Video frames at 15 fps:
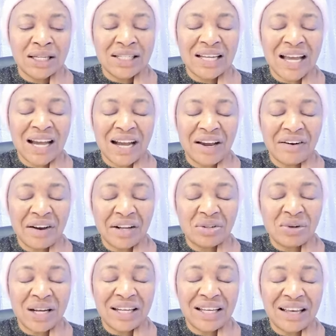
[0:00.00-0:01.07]
they are
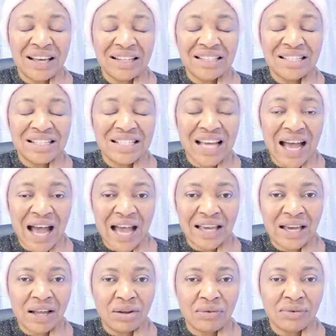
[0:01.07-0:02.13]
gradually getting
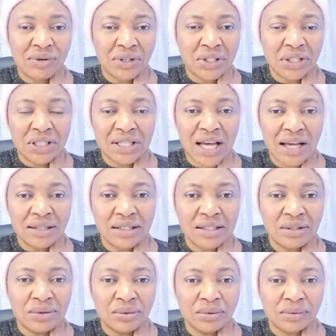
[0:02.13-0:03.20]
tired of
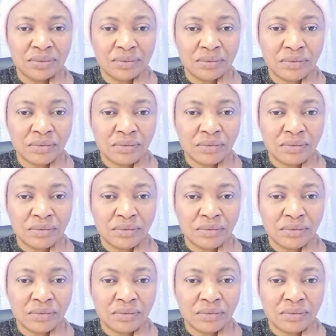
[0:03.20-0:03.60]
criticizing you.